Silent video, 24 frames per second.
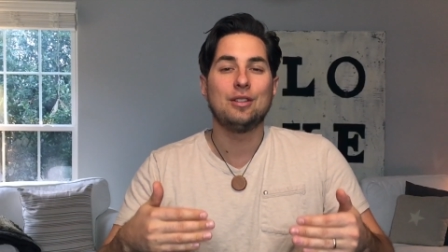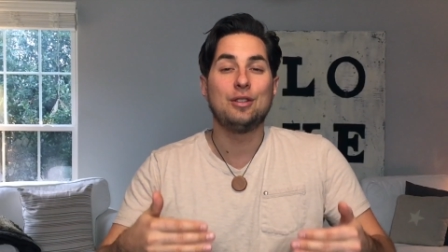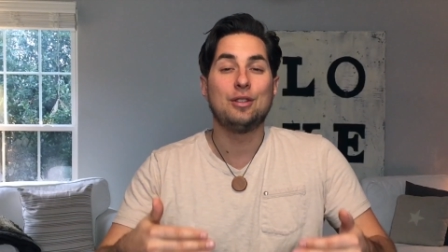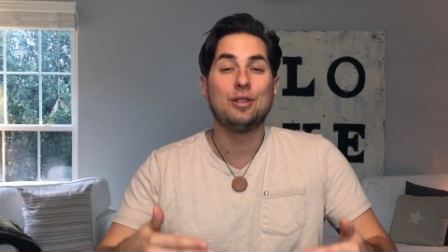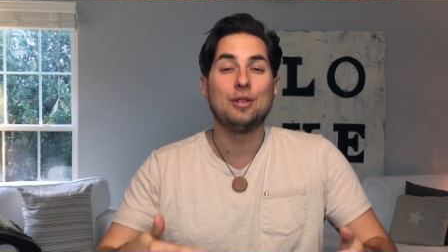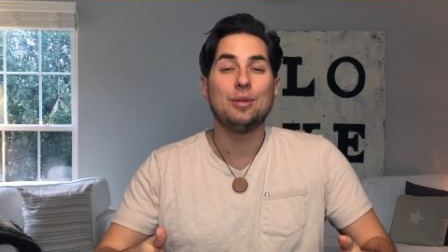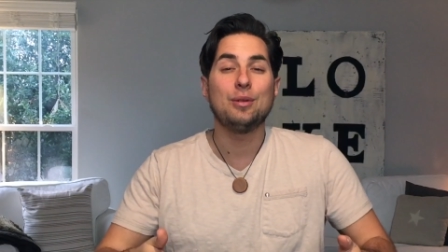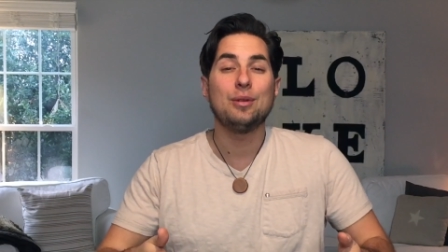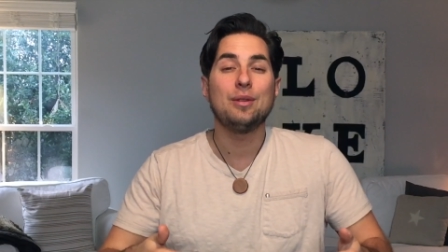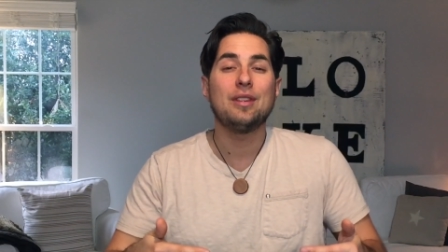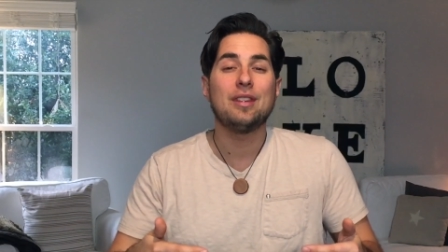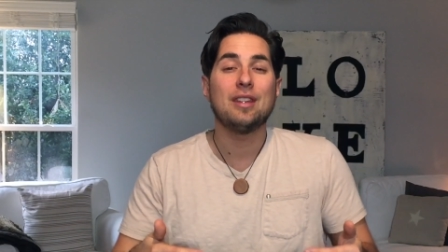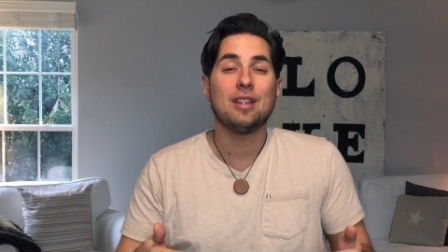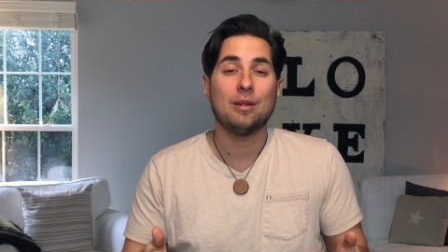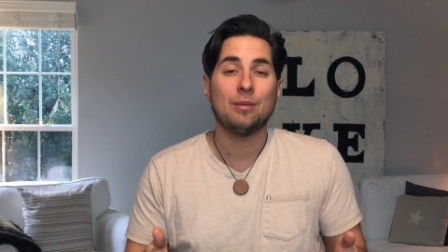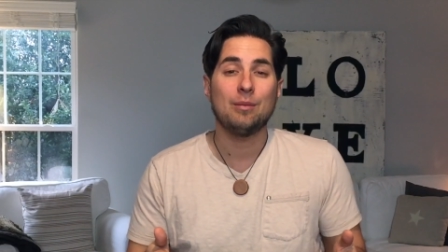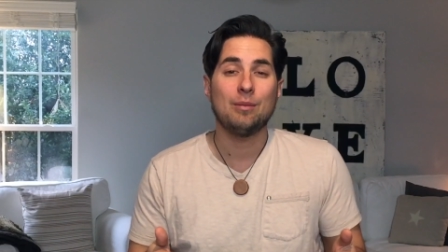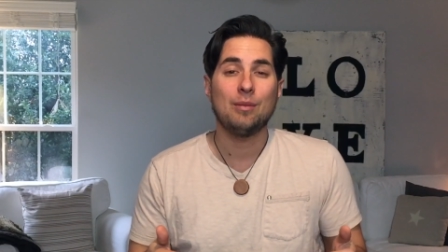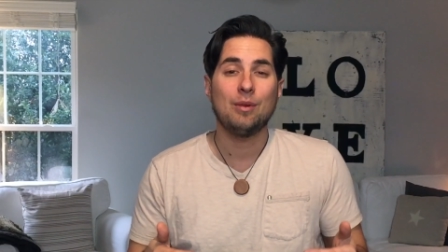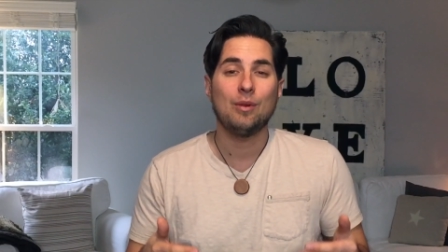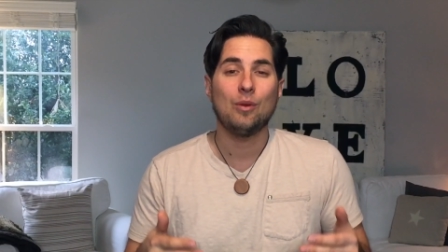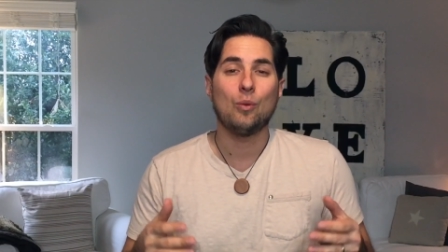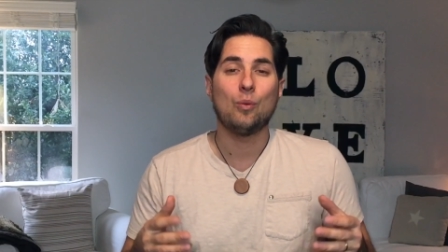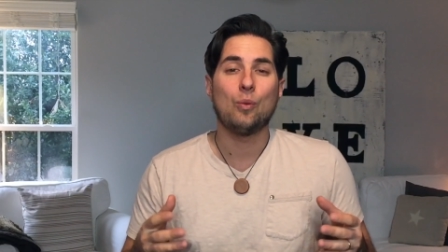do
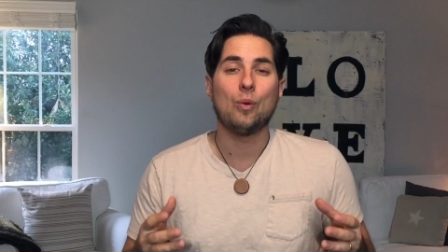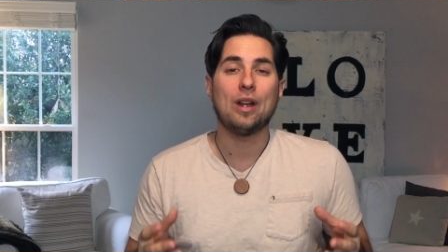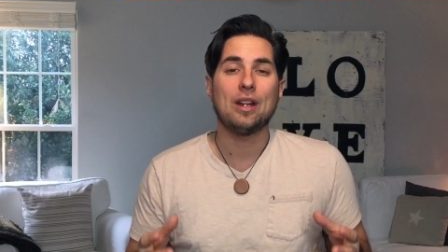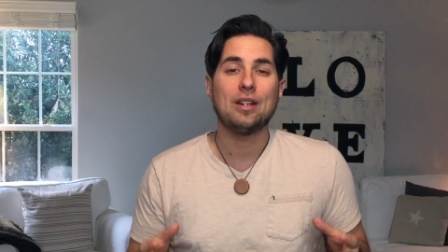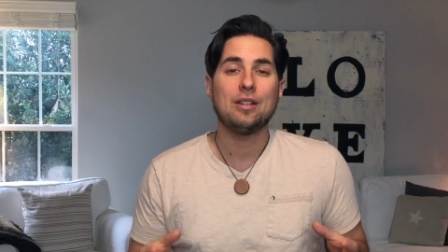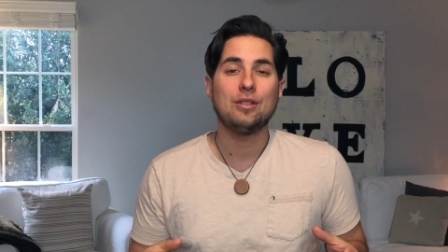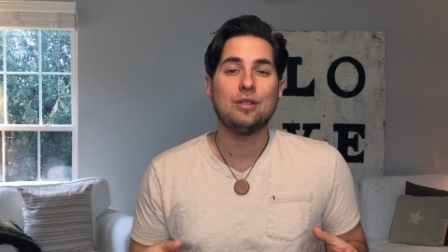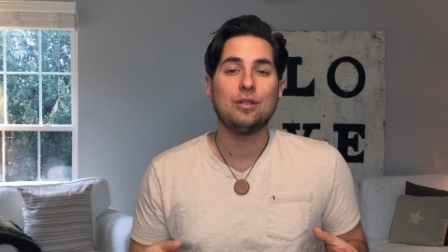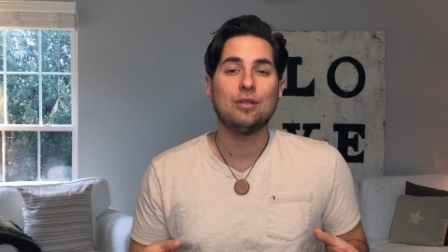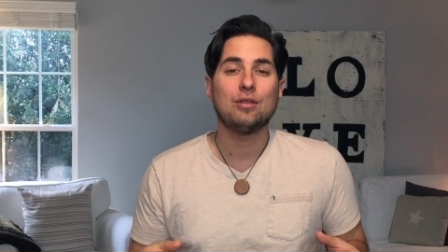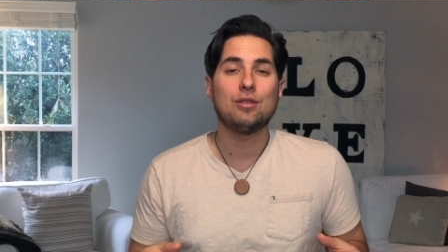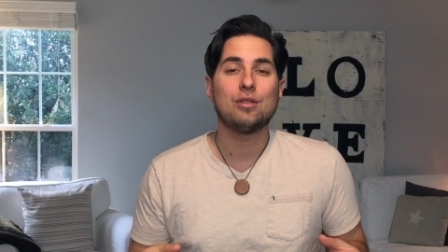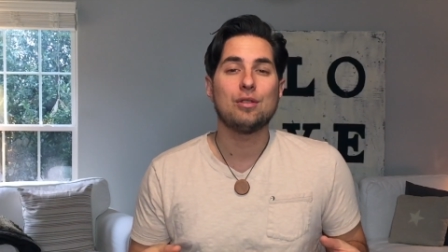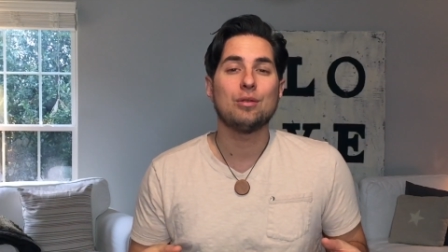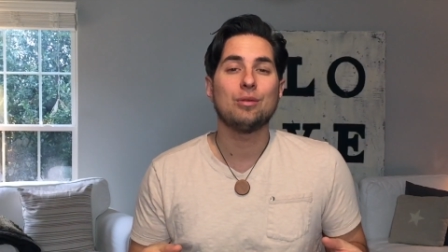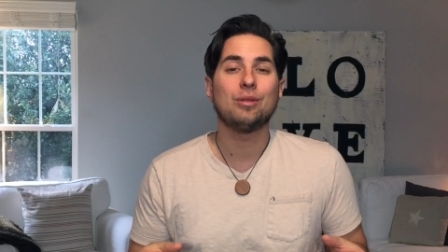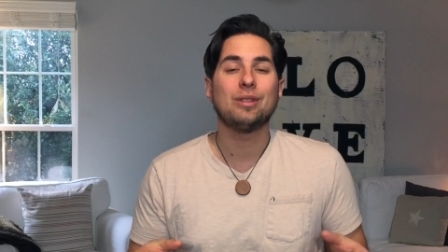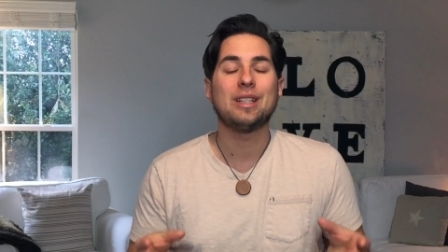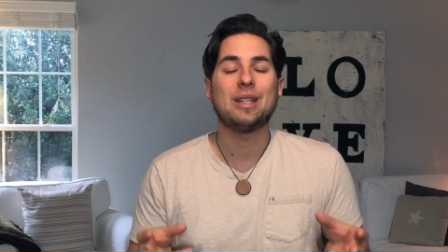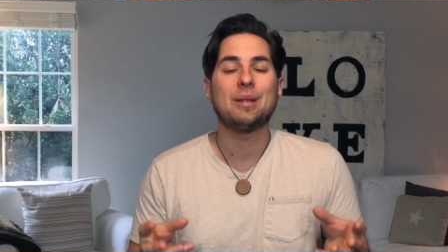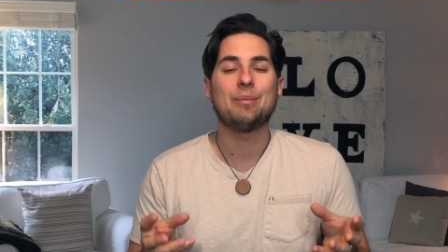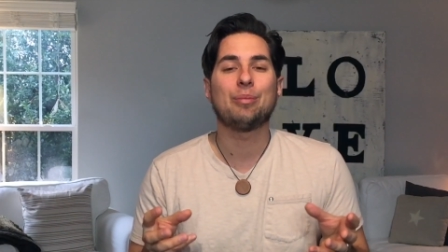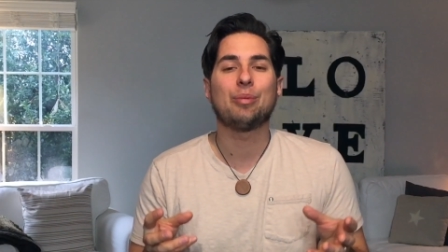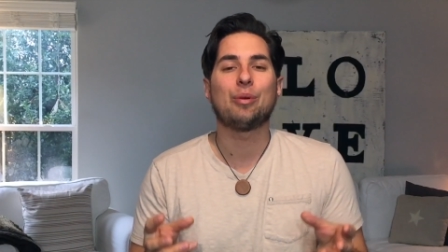them, when you
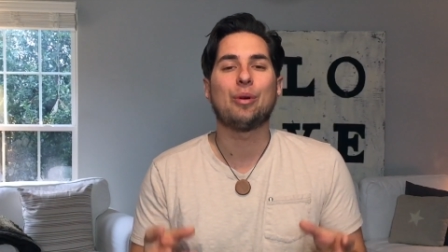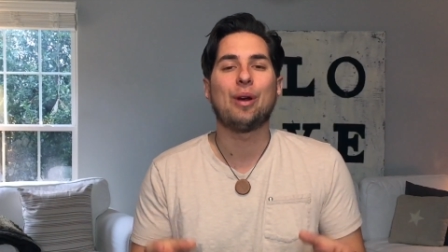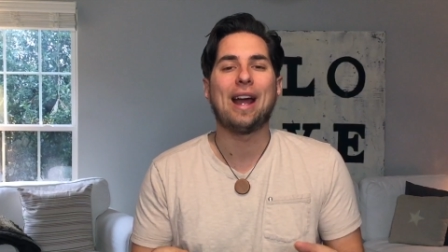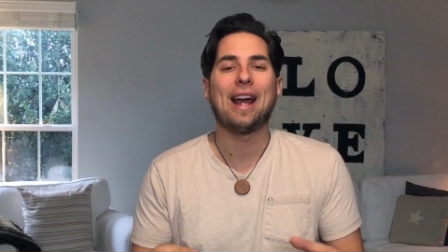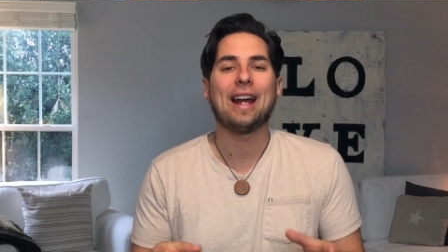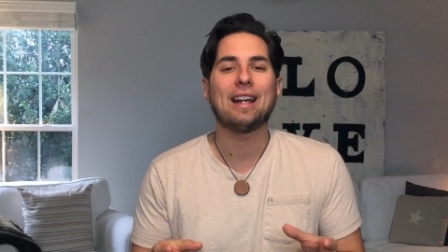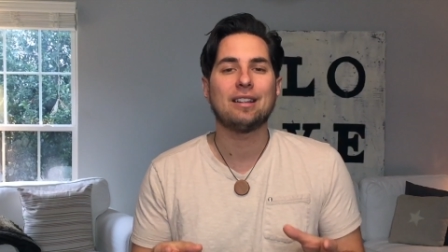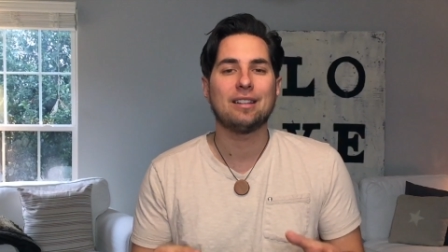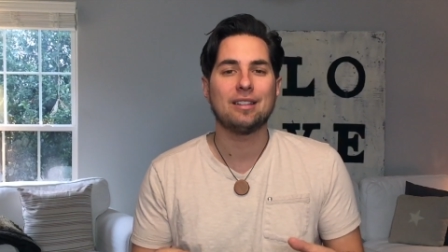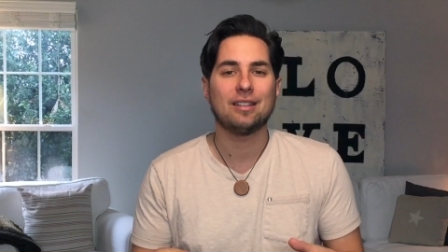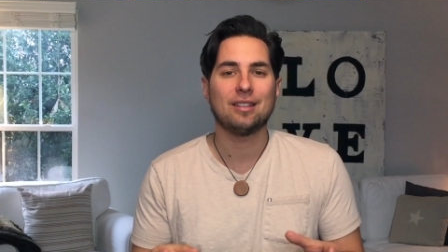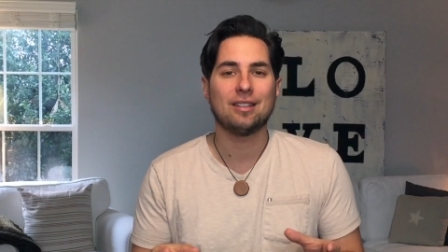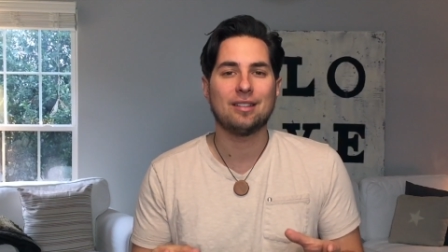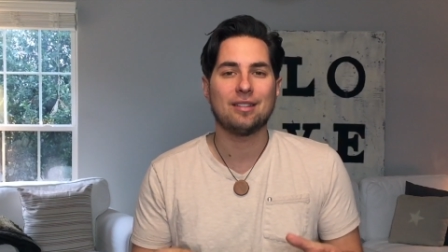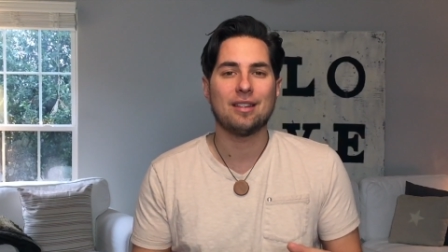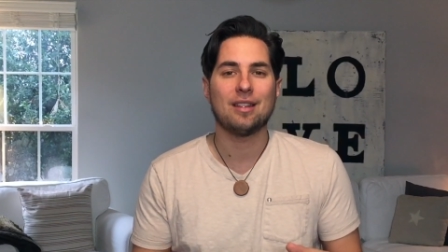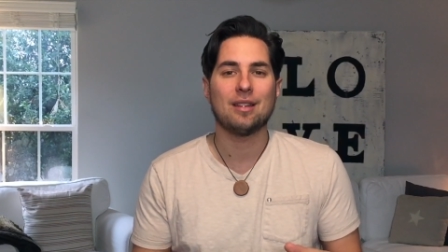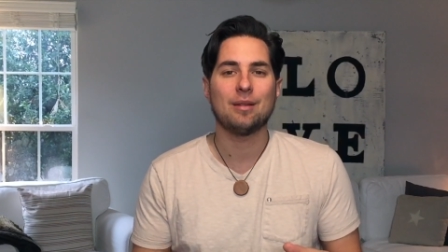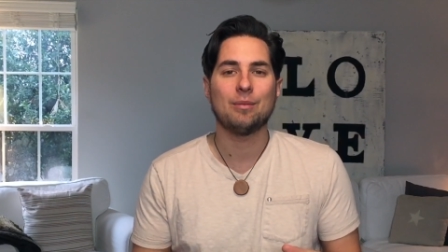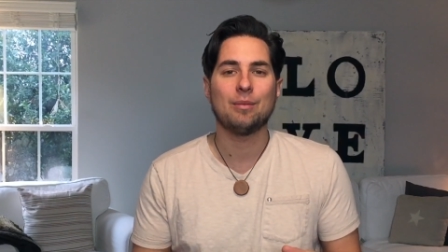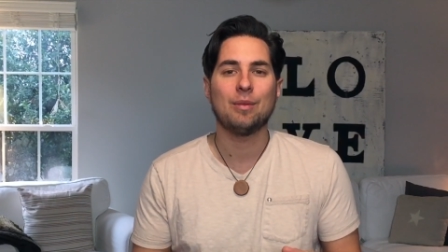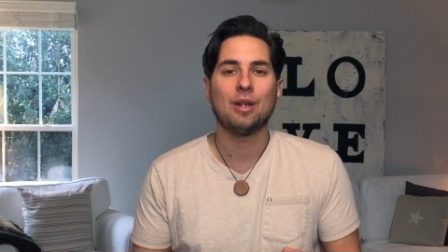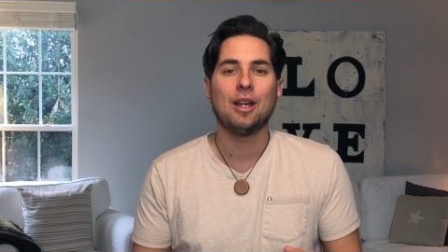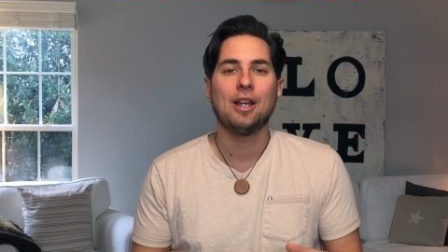truly practice
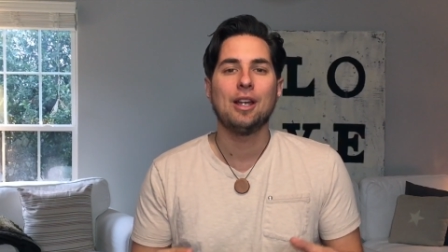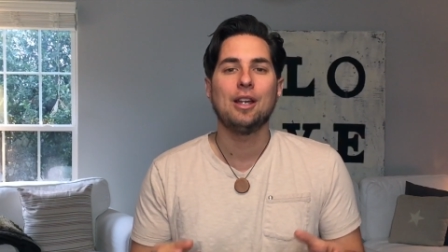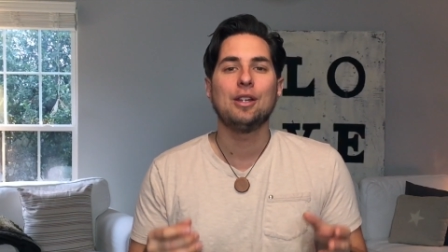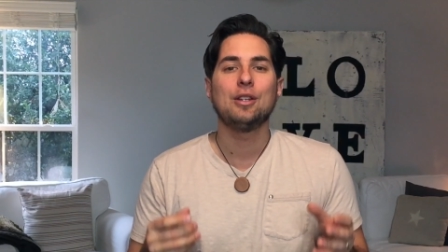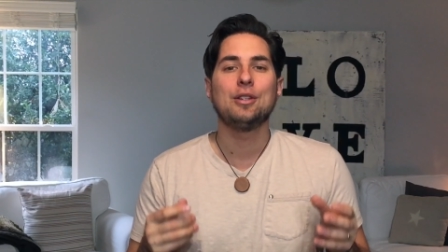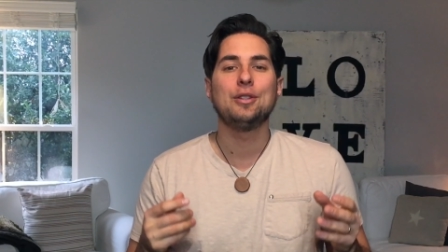them,